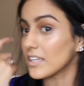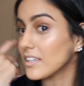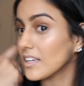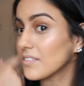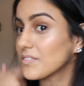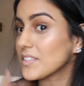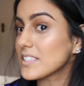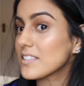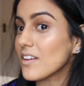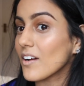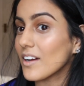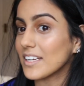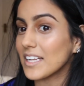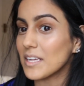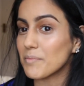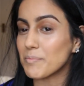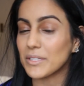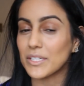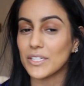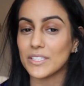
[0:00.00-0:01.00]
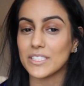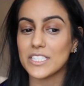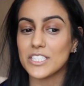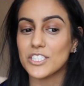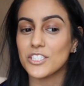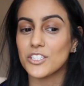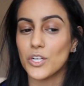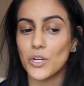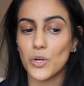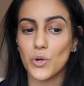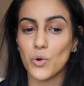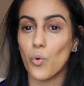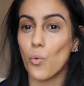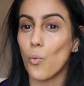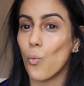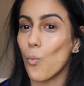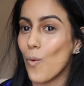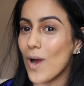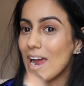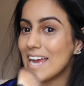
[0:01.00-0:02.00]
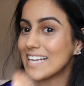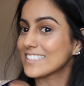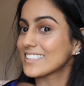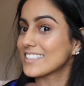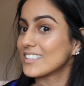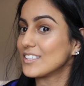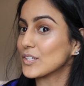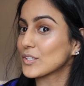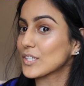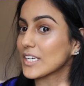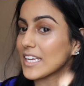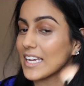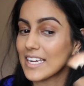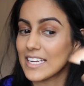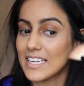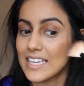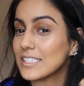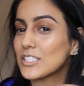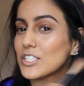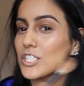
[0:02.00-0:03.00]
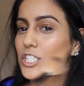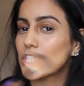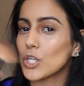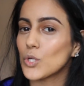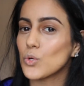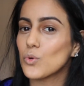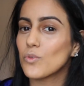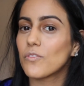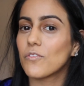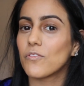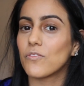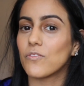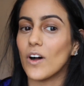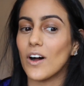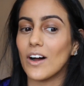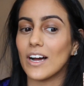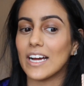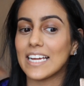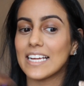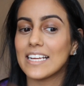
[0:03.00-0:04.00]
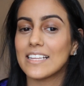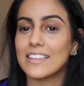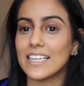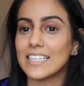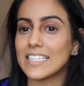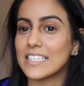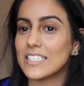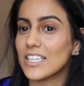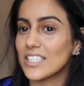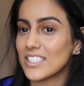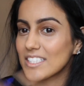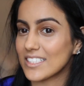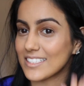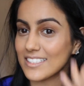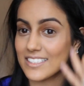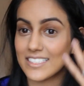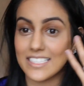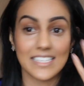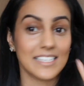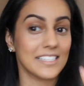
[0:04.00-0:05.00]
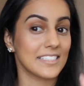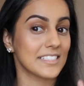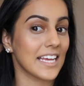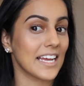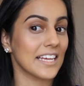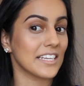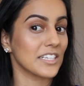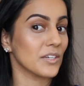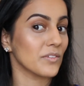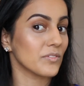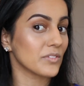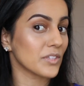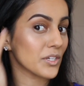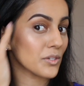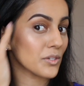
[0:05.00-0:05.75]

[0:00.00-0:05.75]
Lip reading: I love this highlight because it's so wet looking. It's so fine that it doesn't sit into any of